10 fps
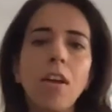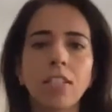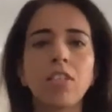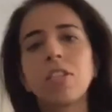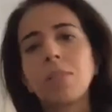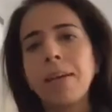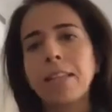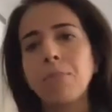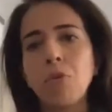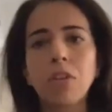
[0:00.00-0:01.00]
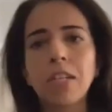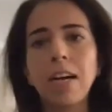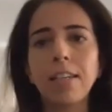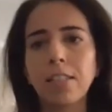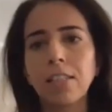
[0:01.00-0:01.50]
and you expect the
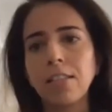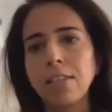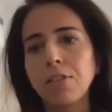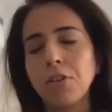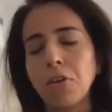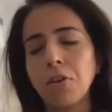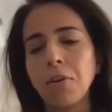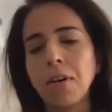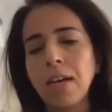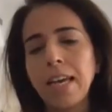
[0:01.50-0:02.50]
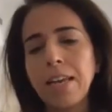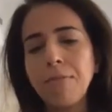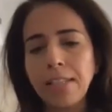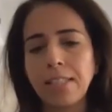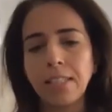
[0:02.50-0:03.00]
broadcasters or
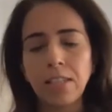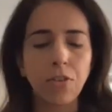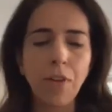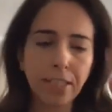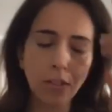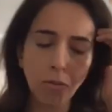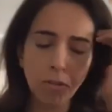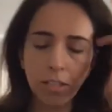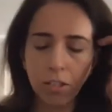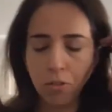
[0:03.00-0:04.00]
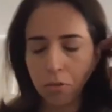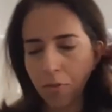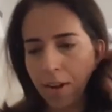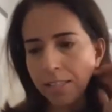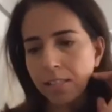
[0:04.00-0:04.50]
investors or rights holders to do the
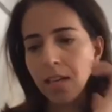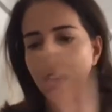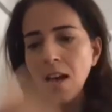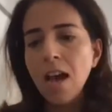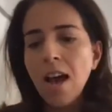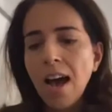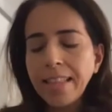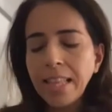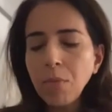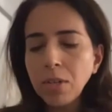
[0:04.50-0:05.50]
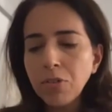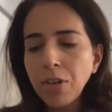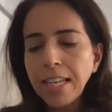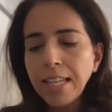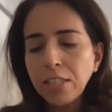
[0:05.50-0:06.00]
rest. I think what
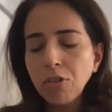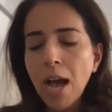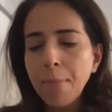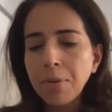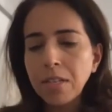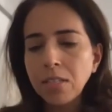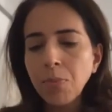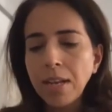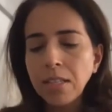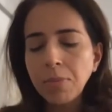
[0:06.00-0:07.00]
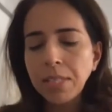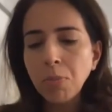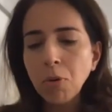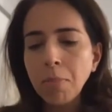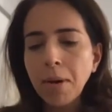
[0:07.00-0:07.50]
really needs to happen is, one is we
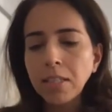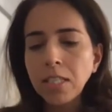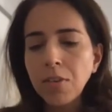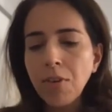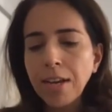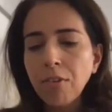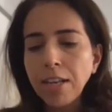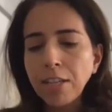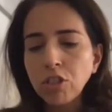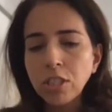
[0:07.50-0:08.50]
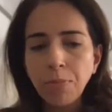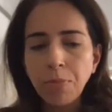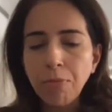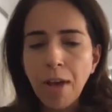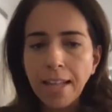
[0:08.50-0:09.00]
spoke about the direct relationship
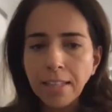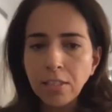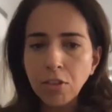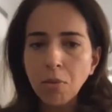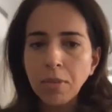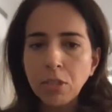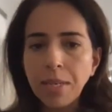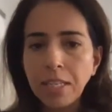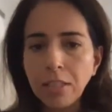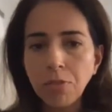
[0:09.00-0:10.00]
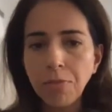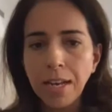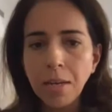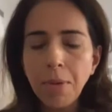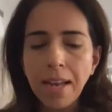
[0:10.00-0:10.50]
with fans, you know, which we need to
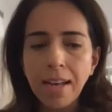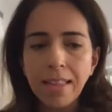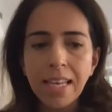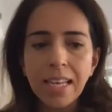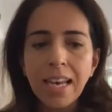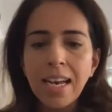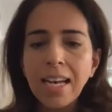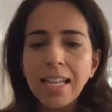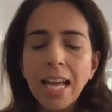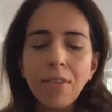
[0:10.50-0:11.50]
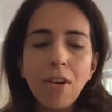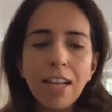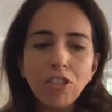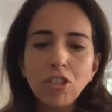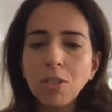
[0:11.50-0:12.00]
develop. And I think that
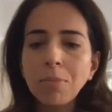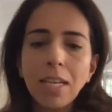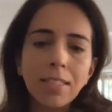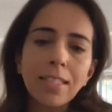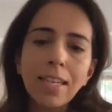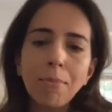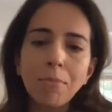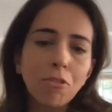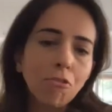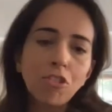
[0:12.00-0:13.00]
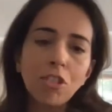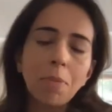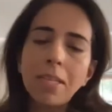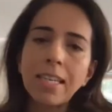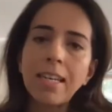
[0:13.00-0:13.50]
relationship doesn't come through just
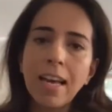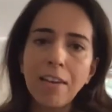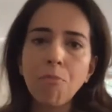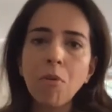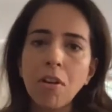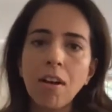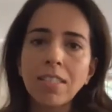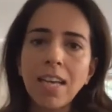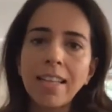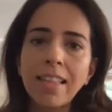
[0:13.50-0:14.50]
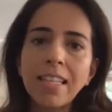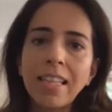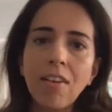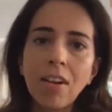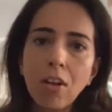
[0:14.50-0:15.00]
building a live product. I think
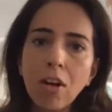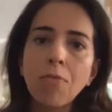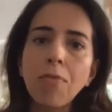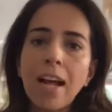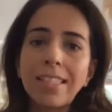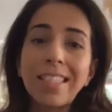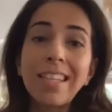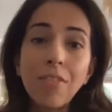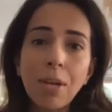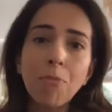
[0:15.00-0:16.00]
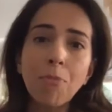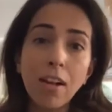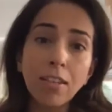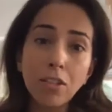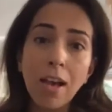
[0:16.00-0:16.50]
there are a lot of ancillary
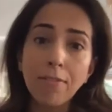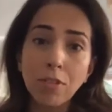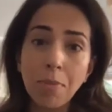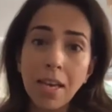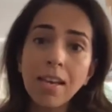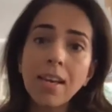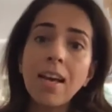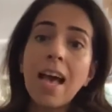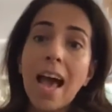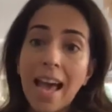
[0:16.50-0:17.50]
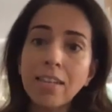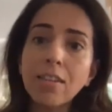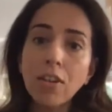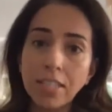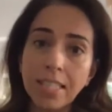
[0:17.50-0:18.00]
products you have to make and
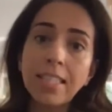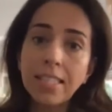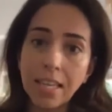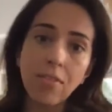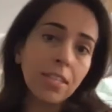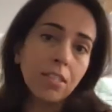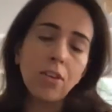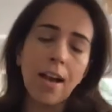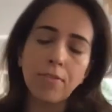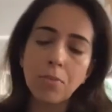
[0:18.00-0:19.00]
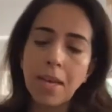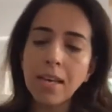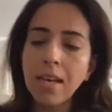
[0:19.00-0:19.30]
content series you have to make.